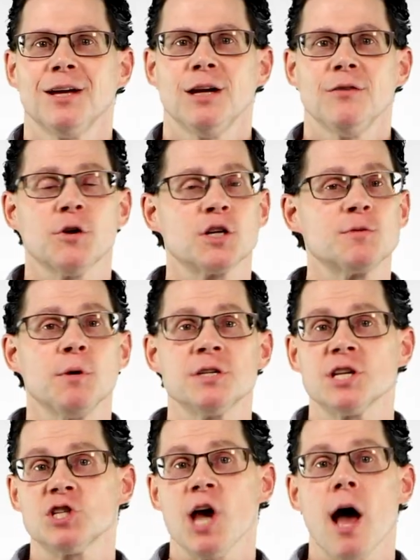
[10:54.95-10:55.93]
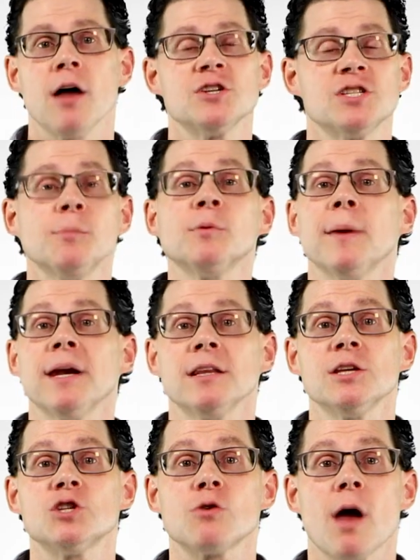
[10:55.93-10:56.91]
And if you're experiencing challenges implementing
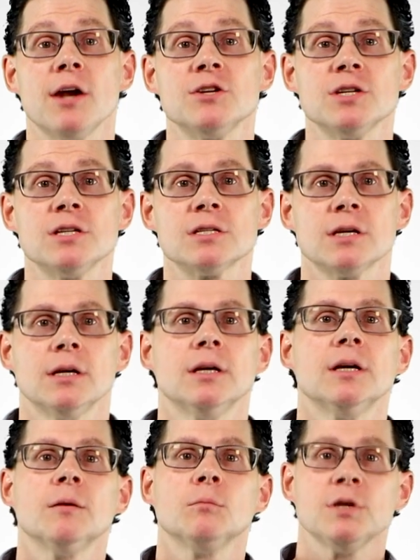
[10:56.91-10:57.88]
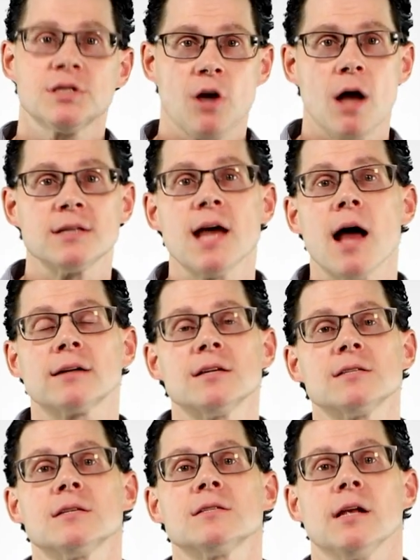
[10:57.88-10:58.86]
these strategies, please contact
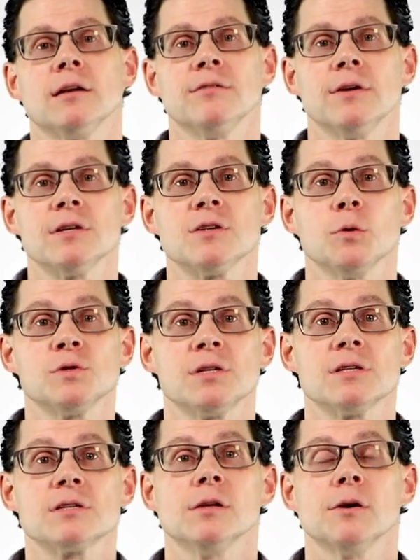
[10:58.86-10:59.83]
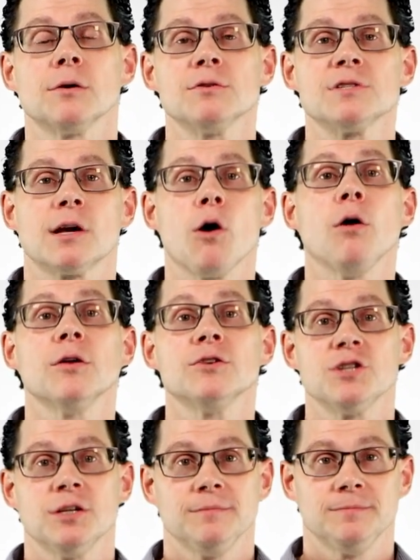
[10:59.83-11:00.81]
us at Sullivan Associates Clinical
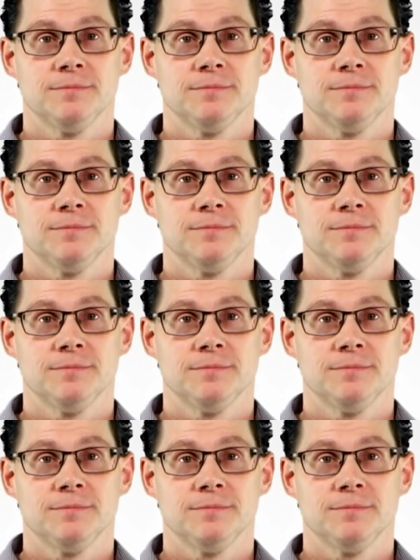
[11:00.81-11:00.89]
Psychology.